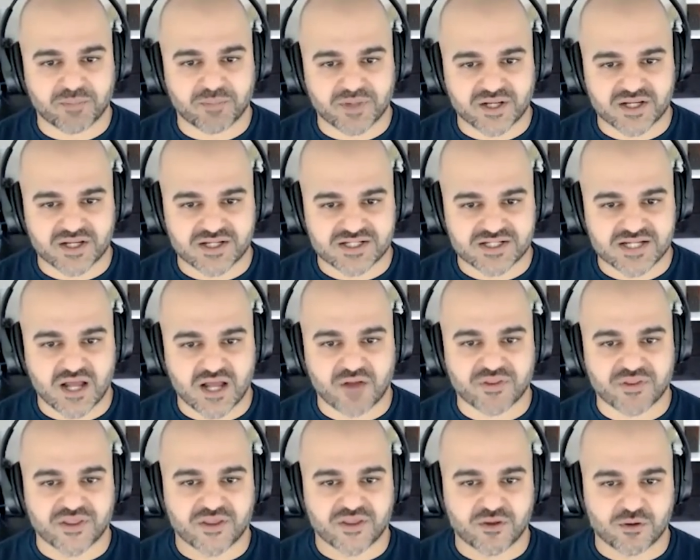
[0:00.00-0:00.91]
because now
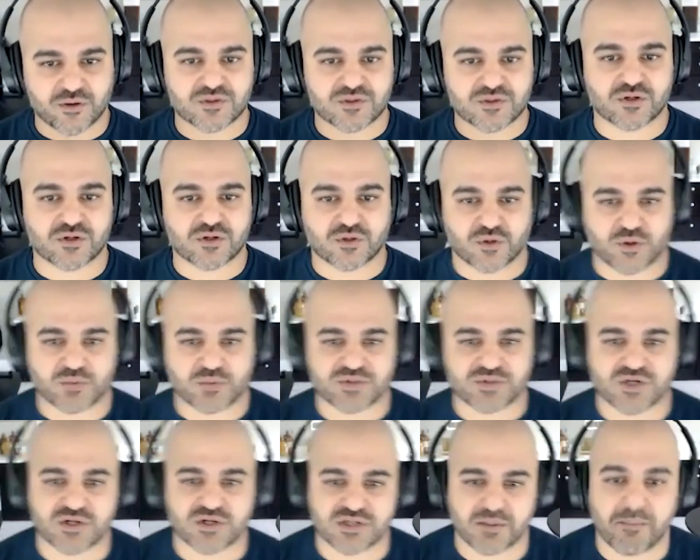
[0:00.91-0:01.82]
the user
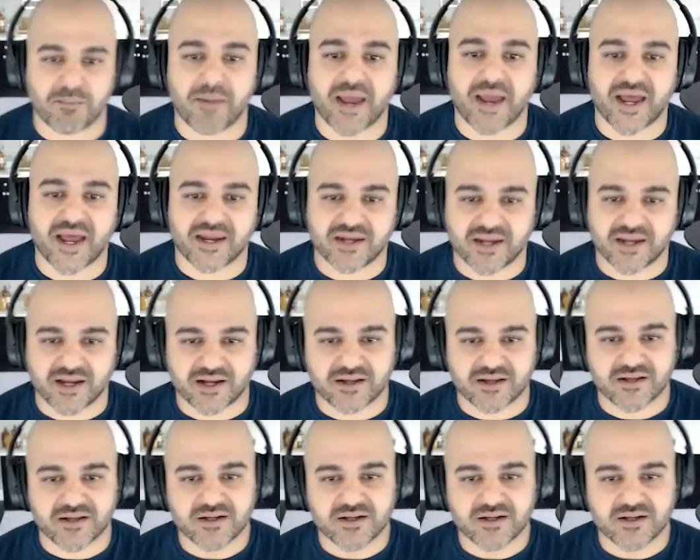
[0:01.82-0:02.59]
groups are demanding